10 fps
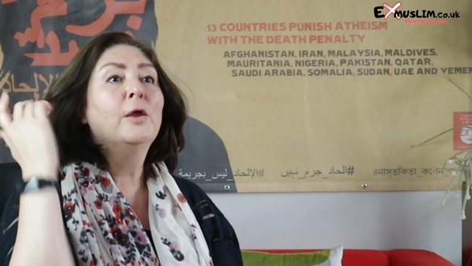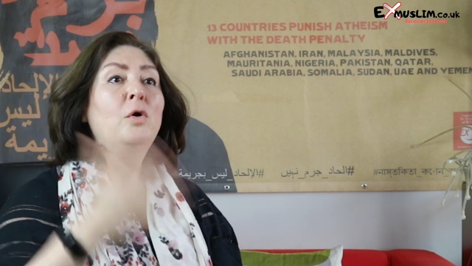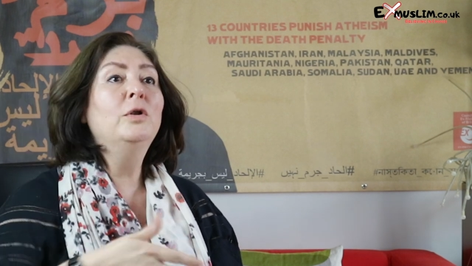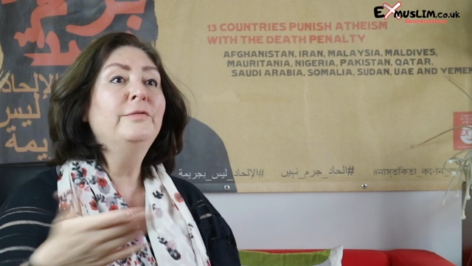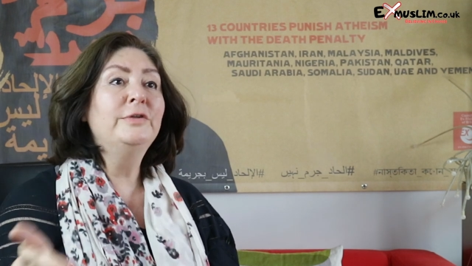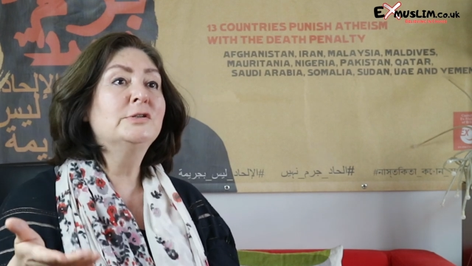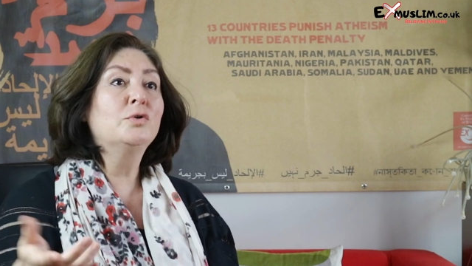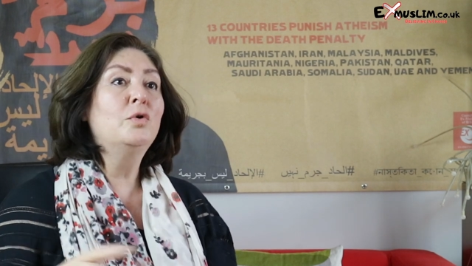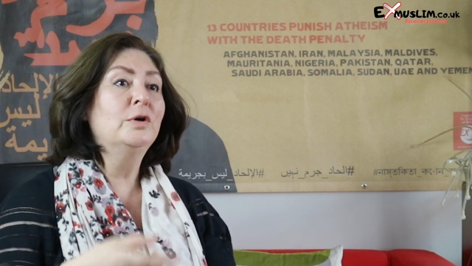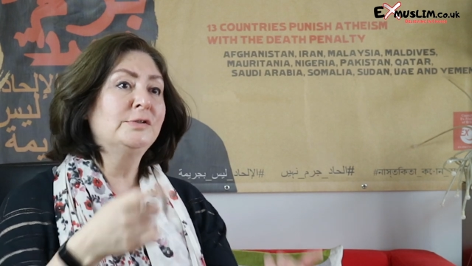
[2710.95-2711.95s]
All of
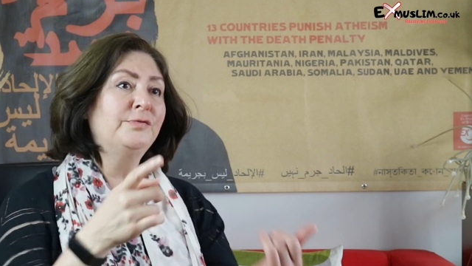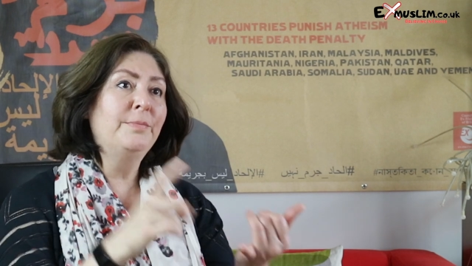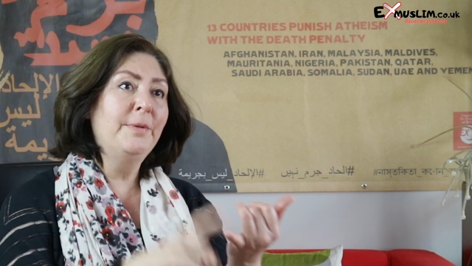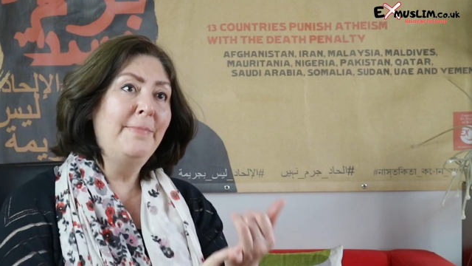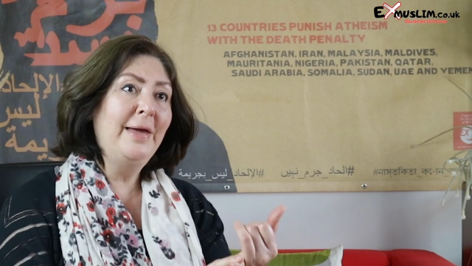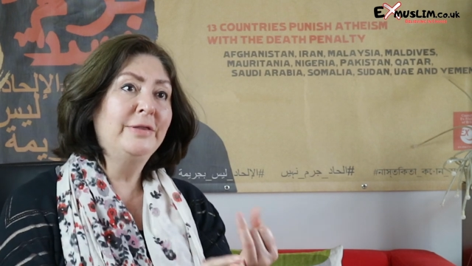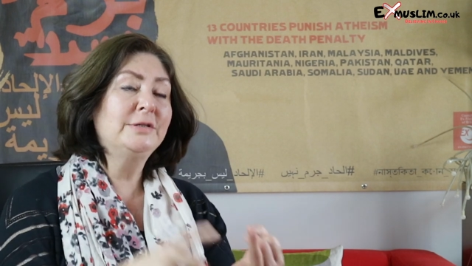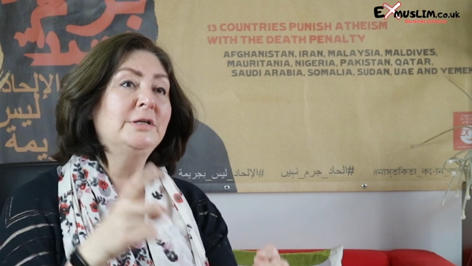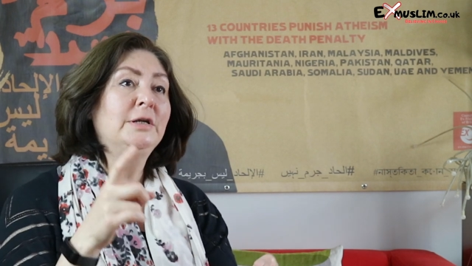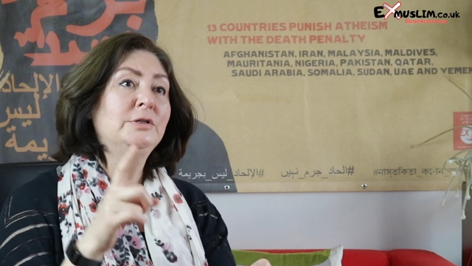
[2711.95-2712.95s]
these courts, from
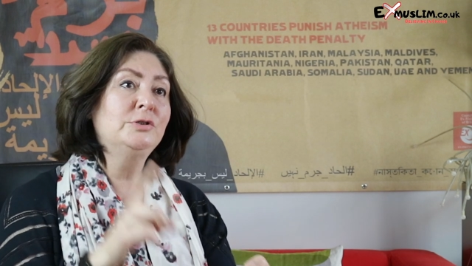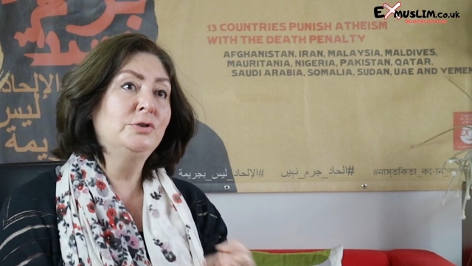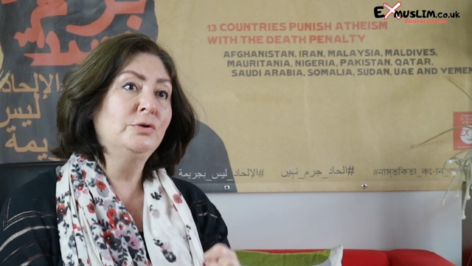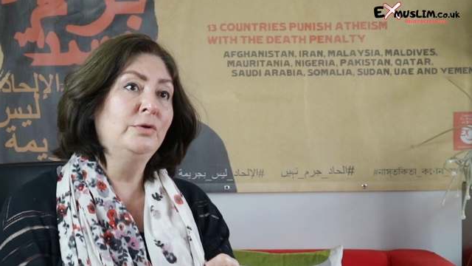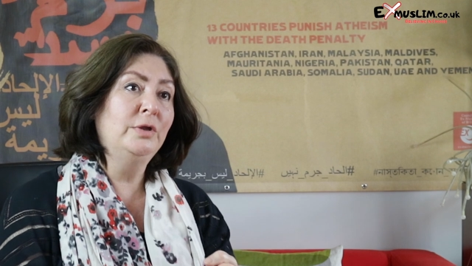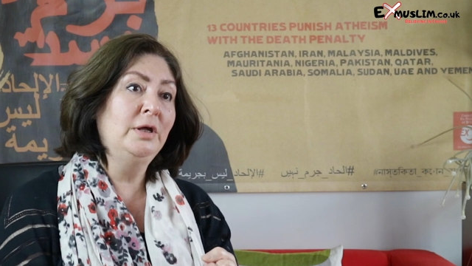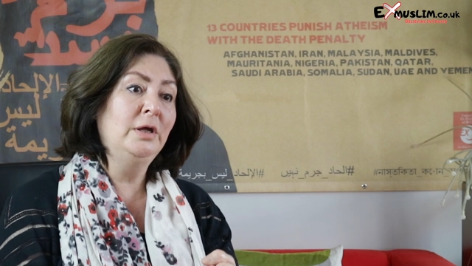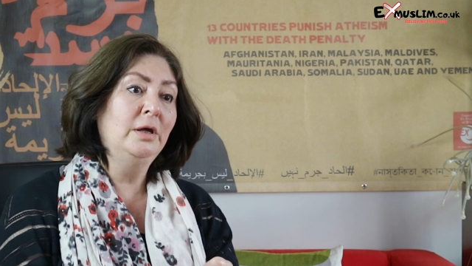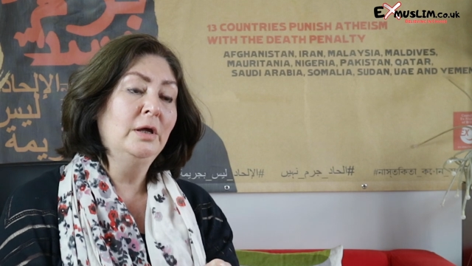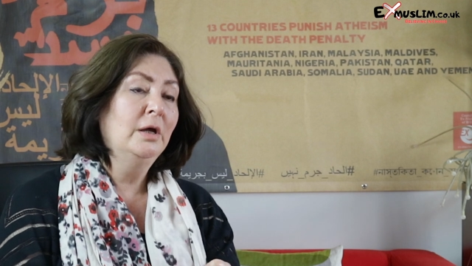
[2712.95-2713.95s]
the Din to
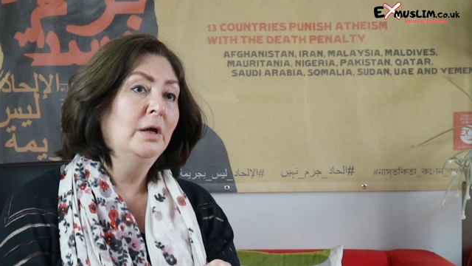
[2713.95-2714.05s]
the